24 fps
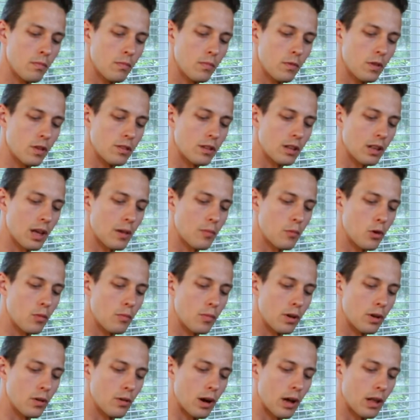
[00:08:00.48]
there's a lot more
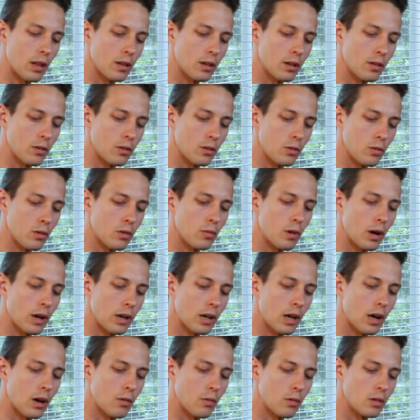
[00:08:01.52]
minerality to it right
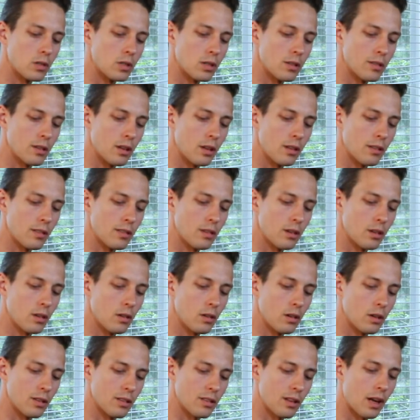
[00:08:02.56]
now, which is
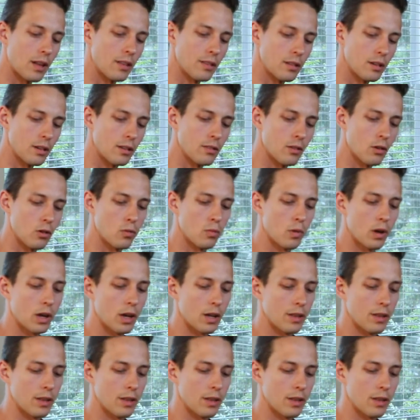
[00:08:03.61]
it's nice in its own way.